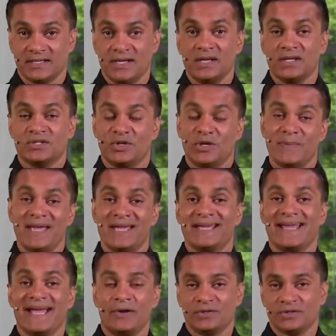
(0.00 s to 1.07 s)
So you may
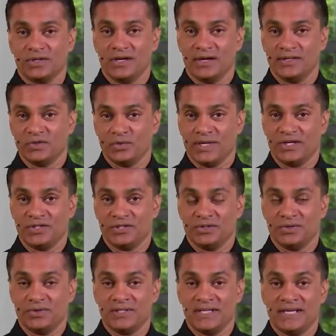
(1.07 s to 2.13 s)
encounter odds
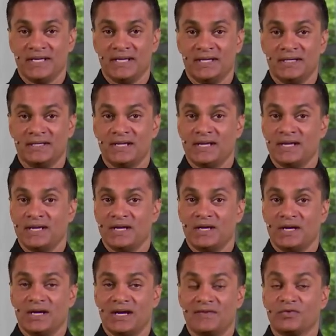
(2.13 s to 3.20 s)
ratios in
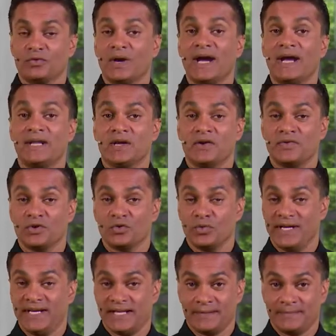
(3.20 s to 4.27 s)
a variety of your
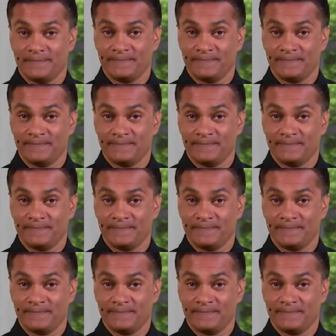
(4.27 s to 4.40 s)
reading.